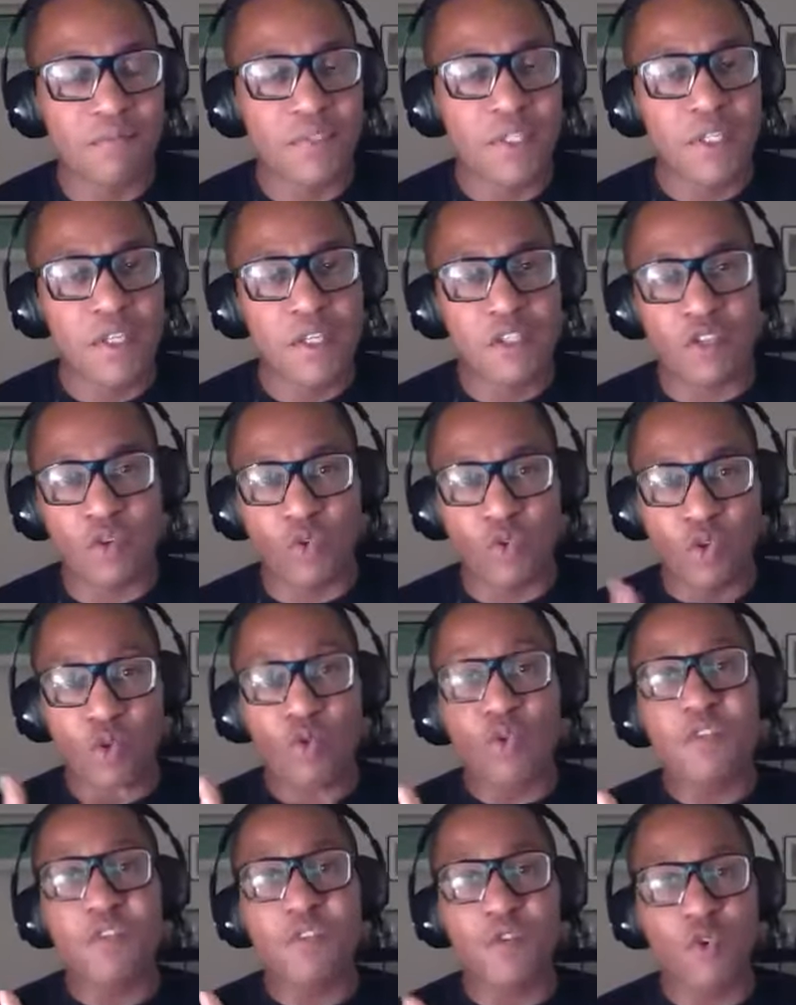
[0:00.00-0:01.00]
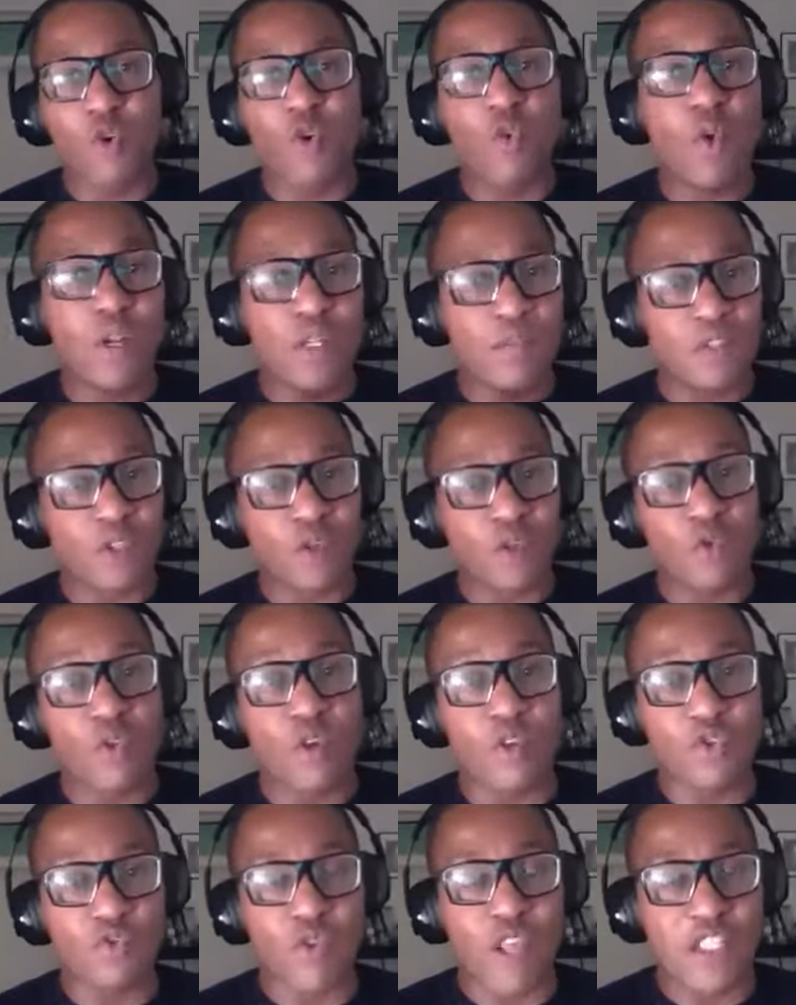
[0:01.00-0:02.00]
So GLUT4, one of the glucose
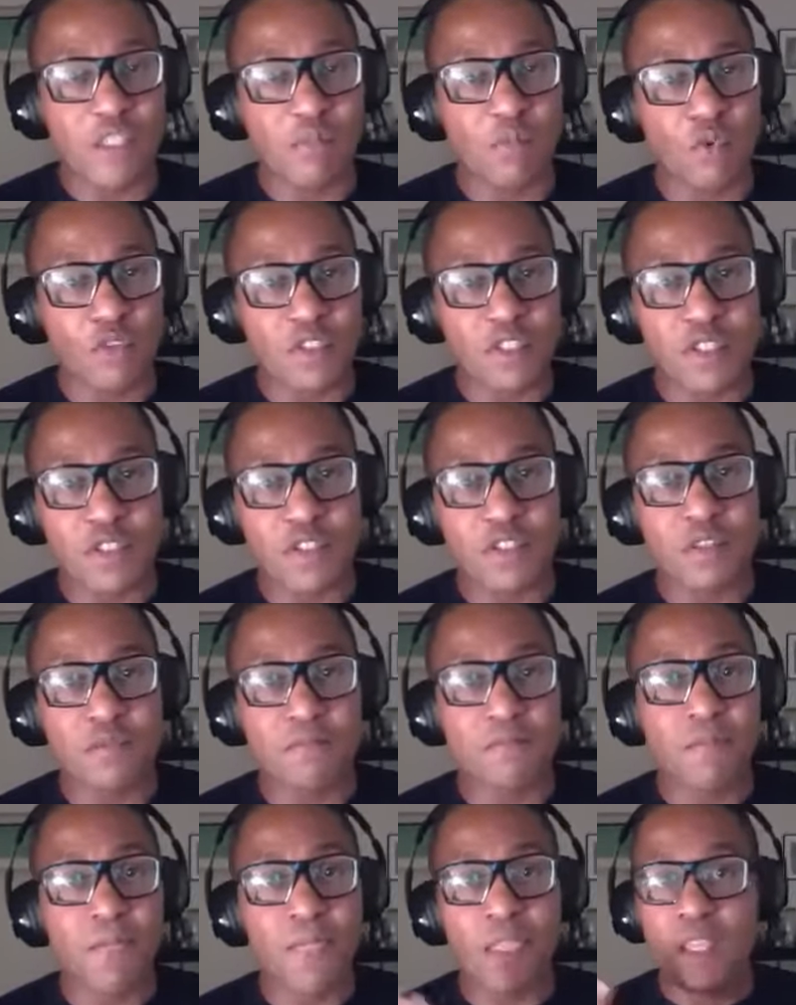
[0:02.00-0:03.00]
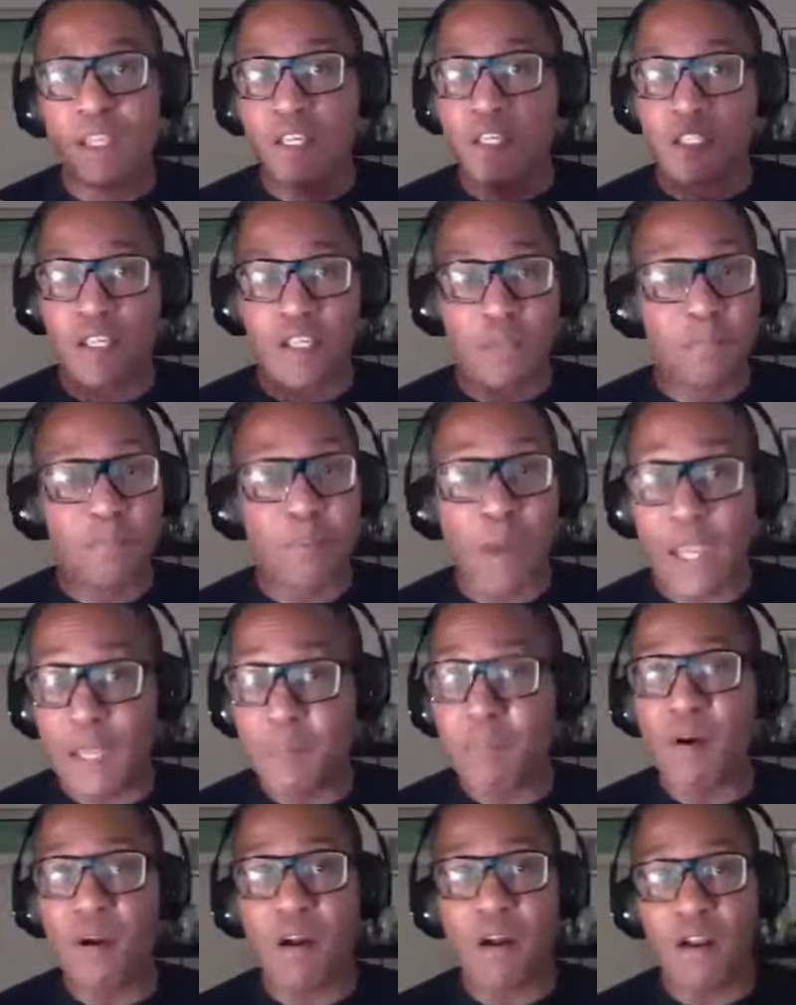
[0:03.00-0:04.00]
transporters, can
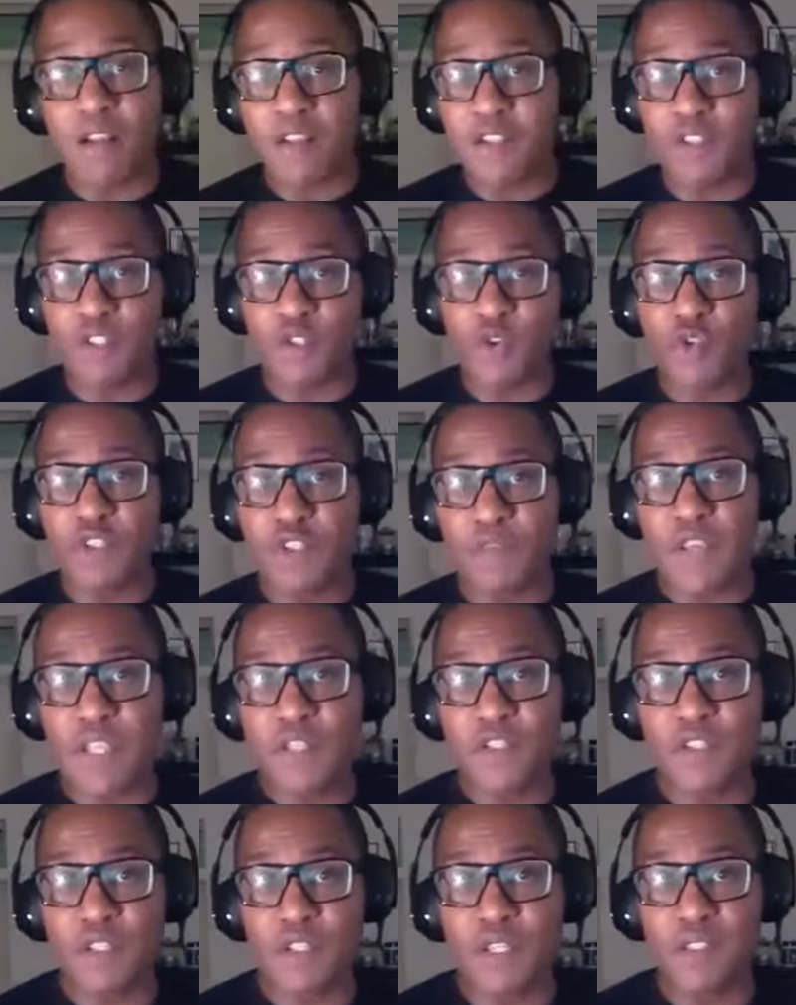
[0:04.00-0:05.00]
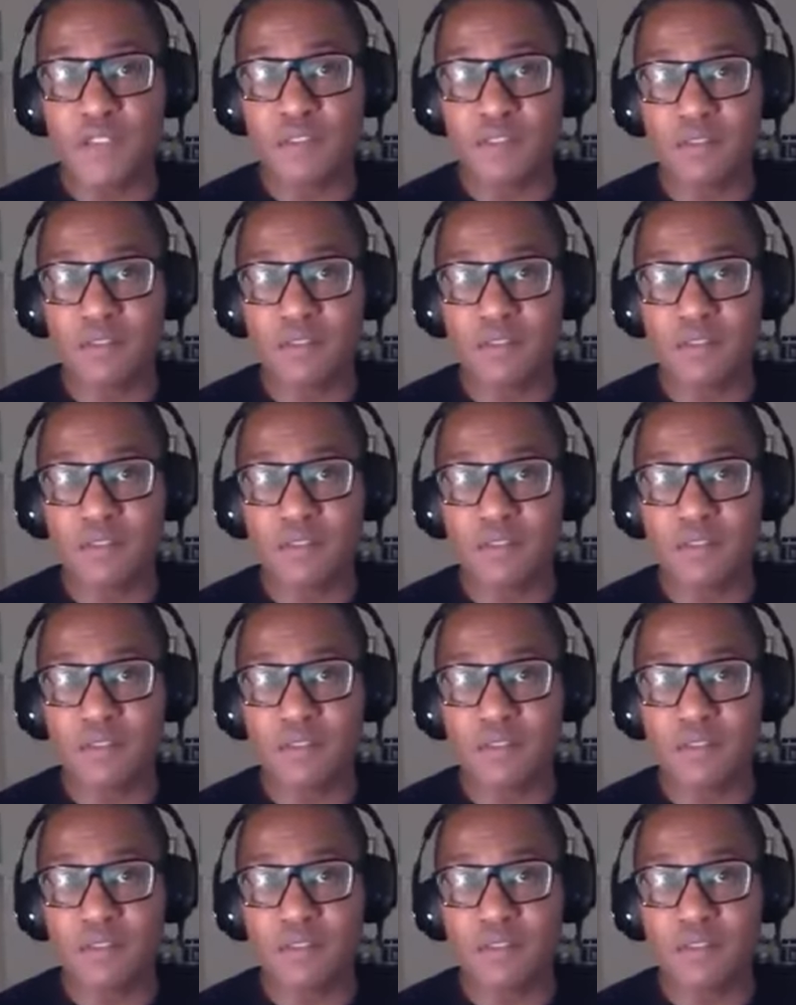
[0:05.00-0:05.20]
bypass the use of insulin